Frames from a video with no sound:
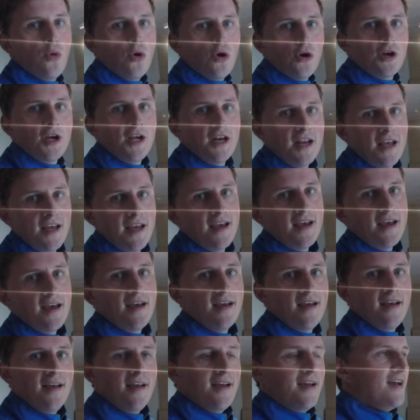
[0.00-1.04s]
look in here,
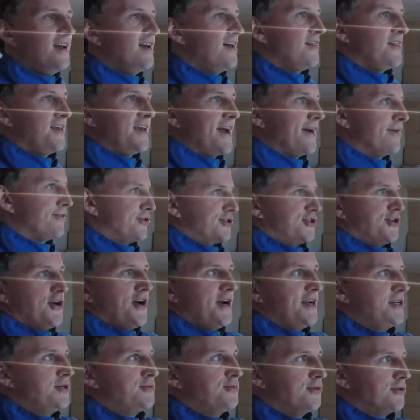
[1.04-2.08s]
the
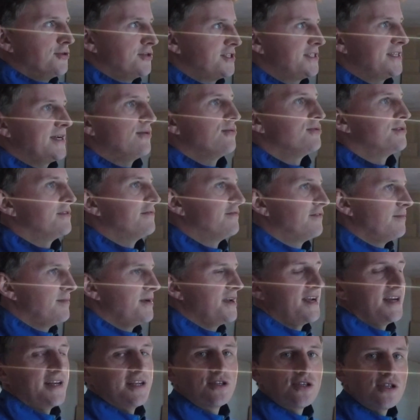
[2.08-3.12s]
outside is what sells it for me,
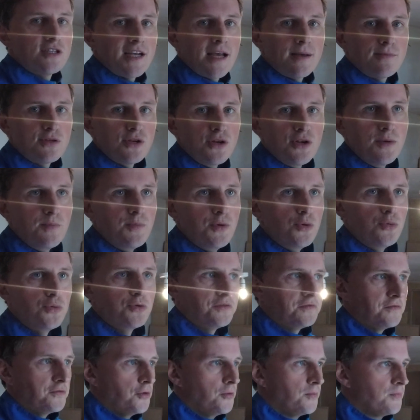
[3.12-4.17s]
and it's just absolutely
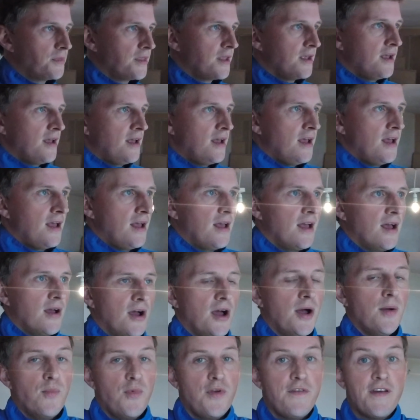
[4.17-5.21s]
beautiful.
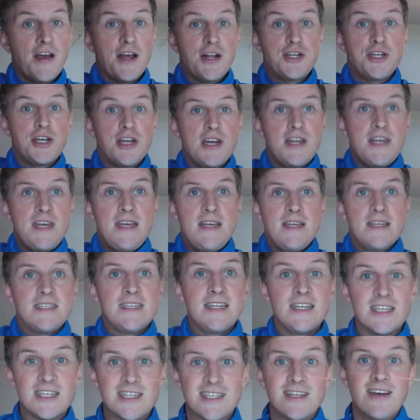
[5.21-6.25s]
Um, we've actually,
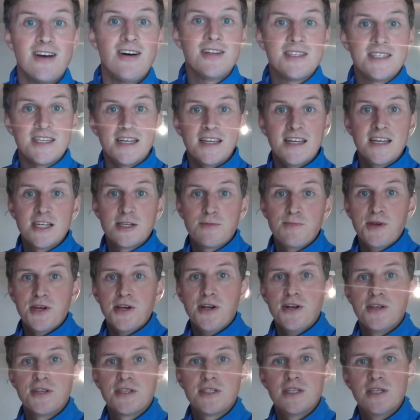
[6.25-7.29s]
since starting this, been
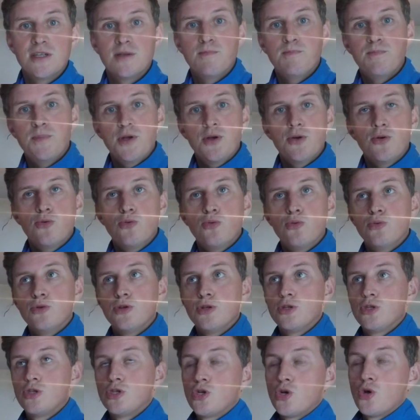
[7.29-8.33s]
asked to build
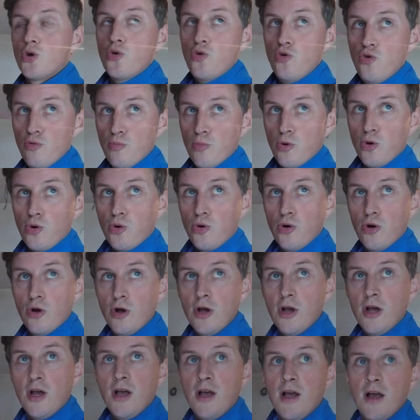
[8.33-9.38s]
two more.
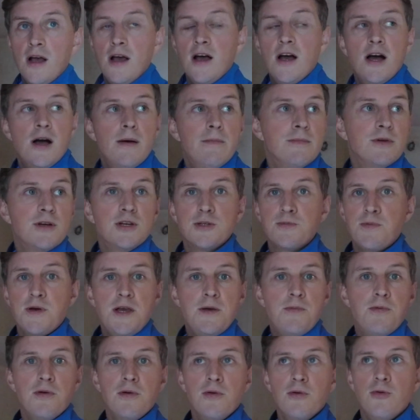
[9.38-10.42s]
Um, because
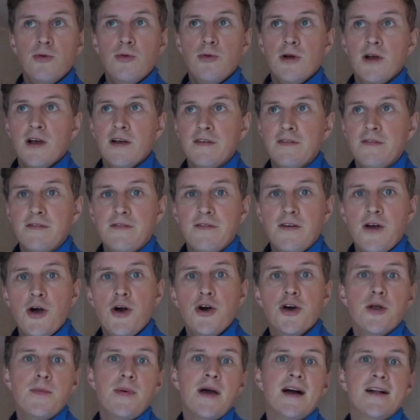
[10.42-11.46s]
people have
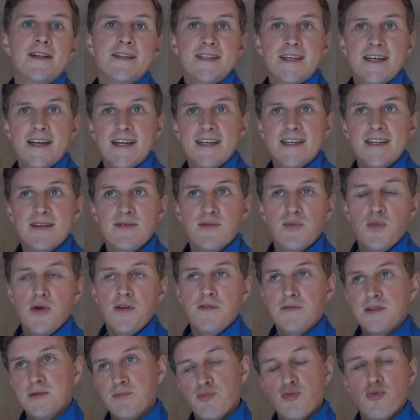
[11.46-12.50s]
heard about it, and we've
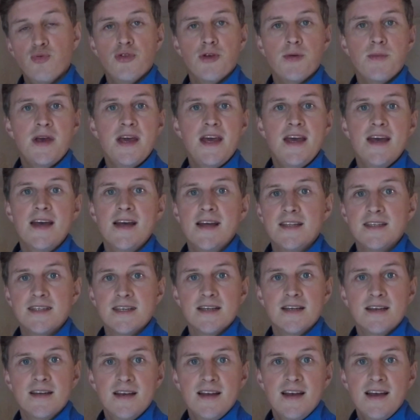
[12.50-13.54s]
brought them here
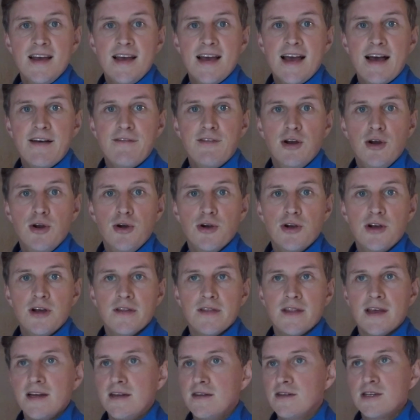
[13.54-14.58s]
to have a look,
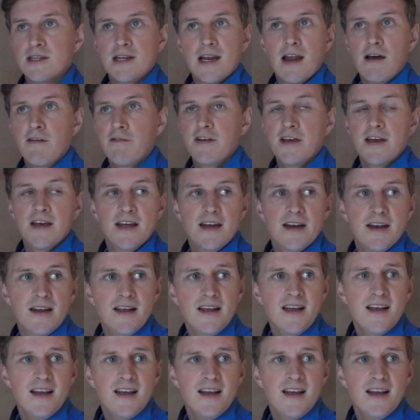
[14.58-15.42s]
and they just love it. And